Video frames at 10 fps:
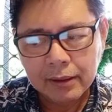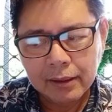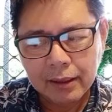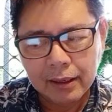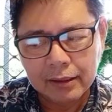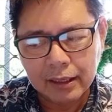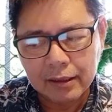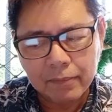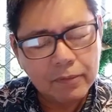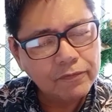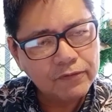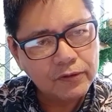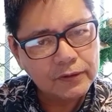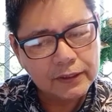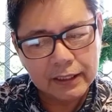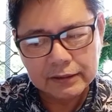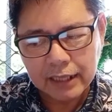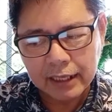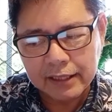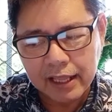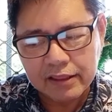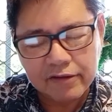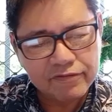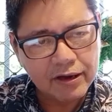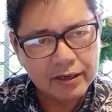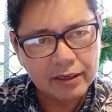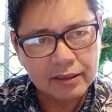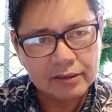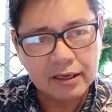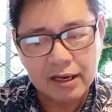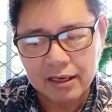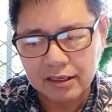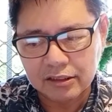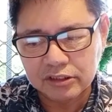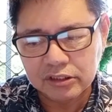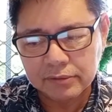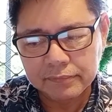And then number 4 is identify the knowledge,